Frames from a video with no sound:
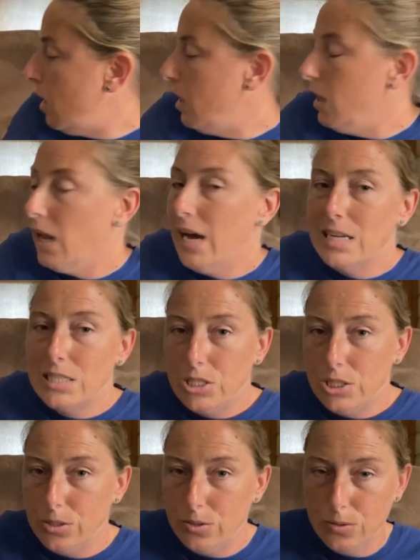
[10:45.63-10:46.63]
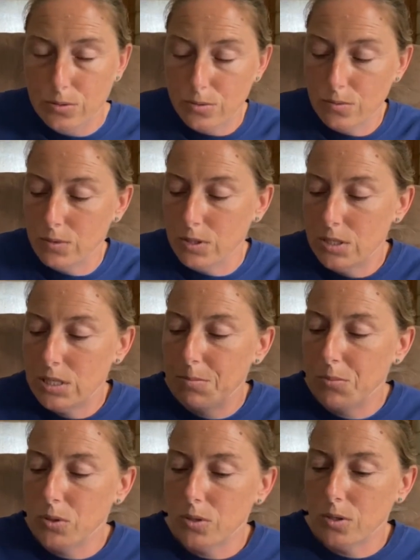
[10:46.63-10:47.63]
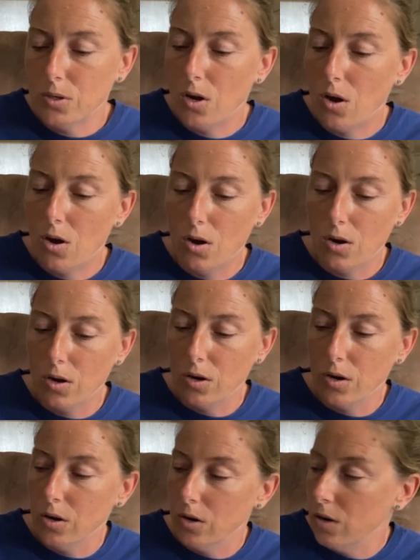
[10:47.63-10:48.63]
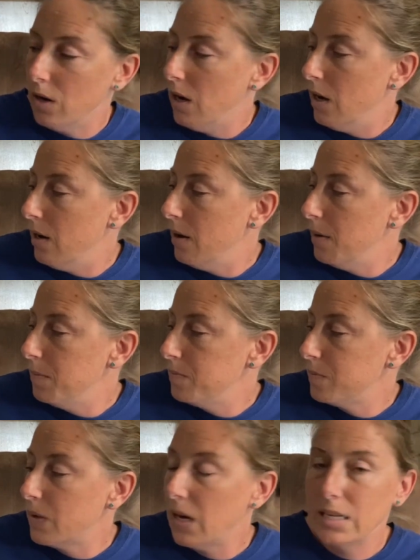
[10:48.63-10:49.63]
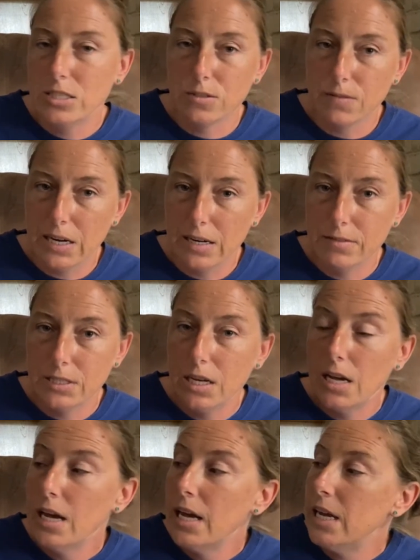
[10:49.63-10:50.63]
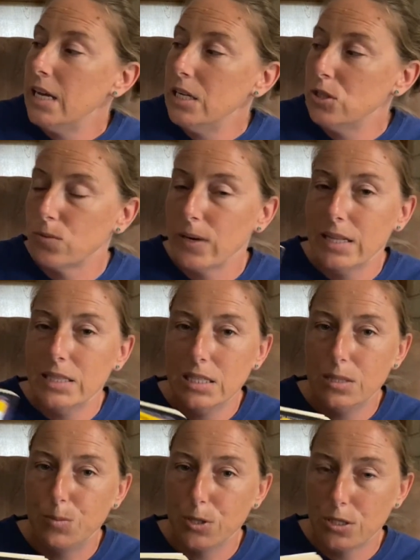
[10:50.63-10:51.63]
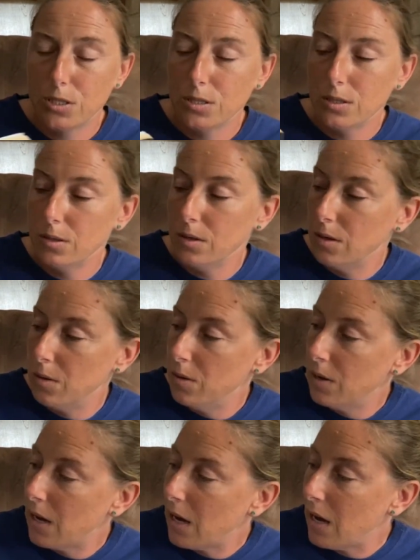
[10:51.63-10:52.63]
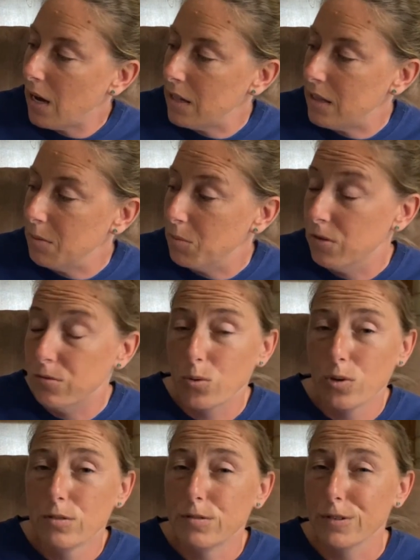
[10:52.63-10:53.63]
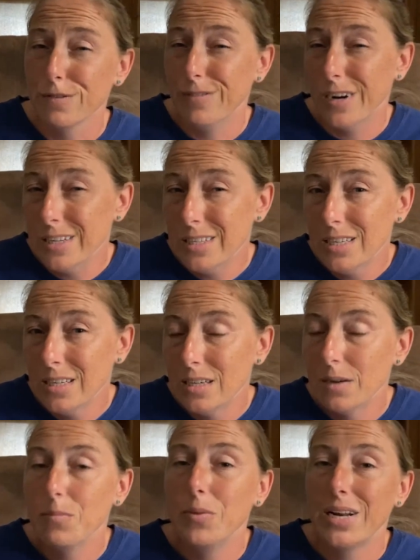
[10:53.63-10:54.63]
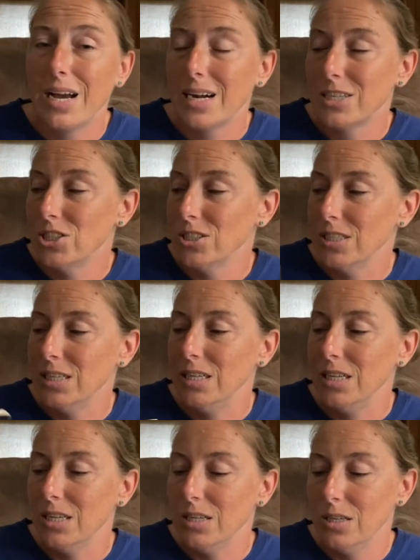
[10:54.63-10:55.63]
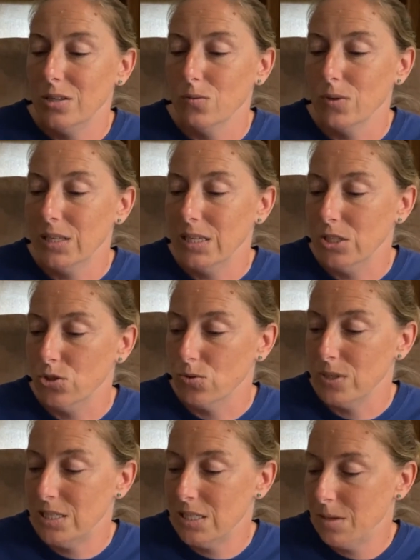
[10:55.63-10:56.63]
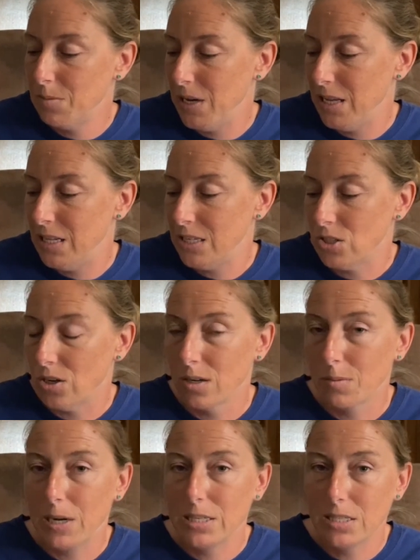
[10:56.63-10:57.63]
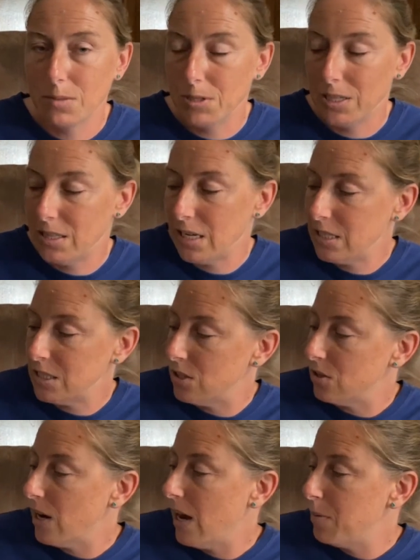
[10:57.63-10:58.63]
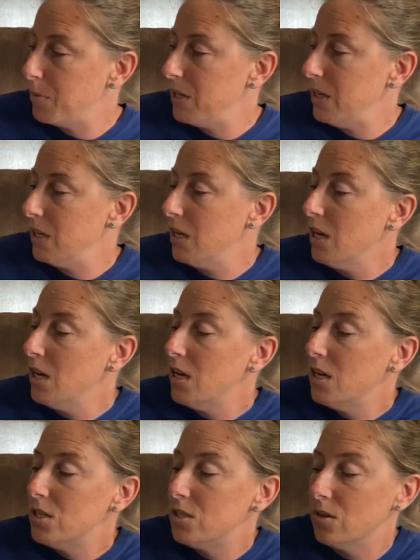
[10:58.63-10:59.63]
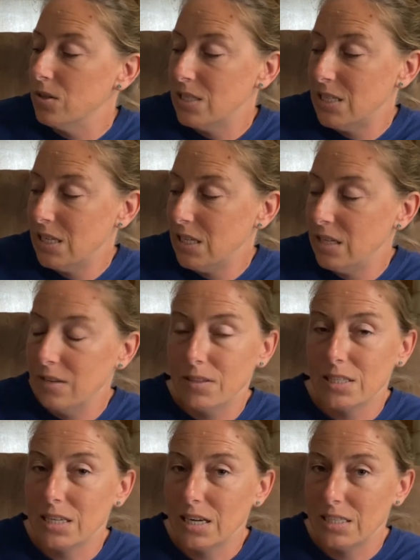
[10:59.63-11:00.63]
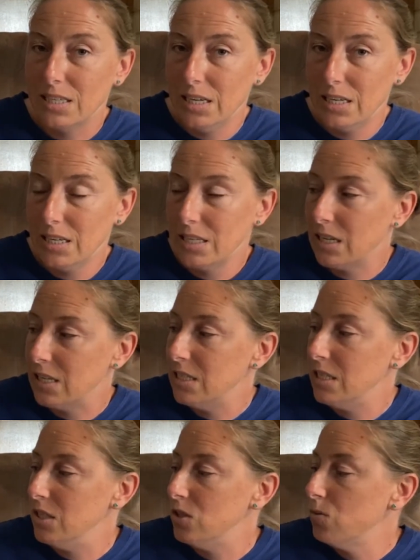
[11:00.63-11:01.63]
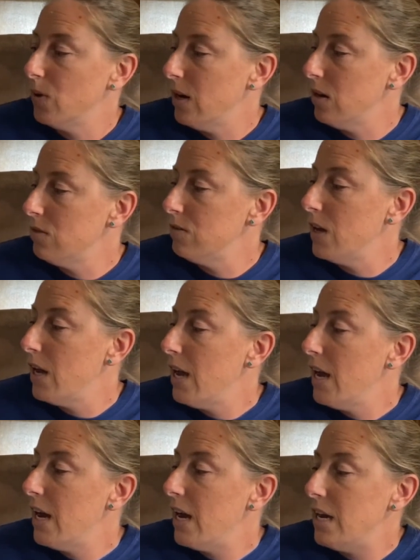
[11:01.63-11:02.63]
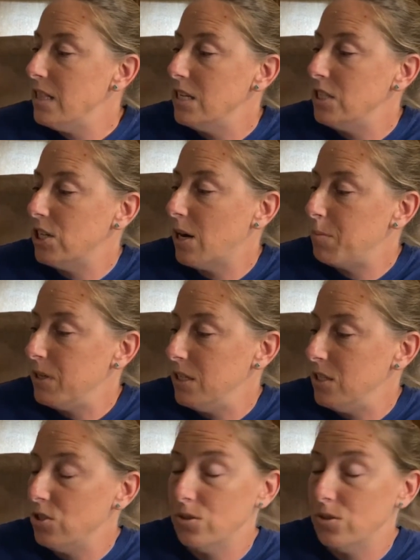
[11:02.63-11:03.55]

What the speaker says: Last two, real simple, are I Survived. He's read these books, I think, before for fun, but actually really enjoys them, and they talk about some of the things that are happening. So the sinking of the Titanic, 1912, and the Japanese